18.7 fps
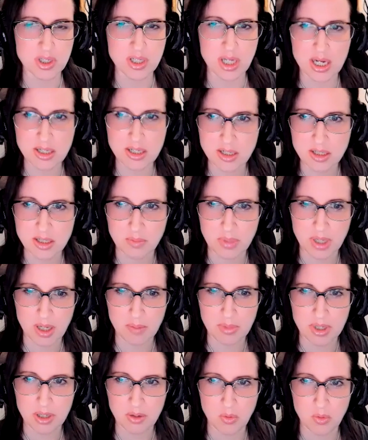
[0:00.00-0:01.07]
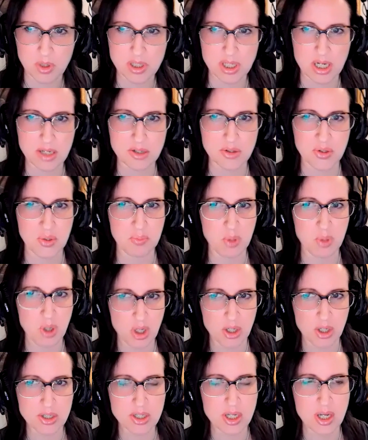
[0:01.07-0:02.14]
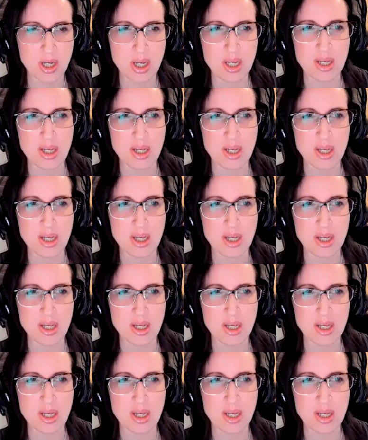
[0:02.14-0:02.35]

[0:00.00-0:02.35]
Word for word: size is the baby, what size is the bugs.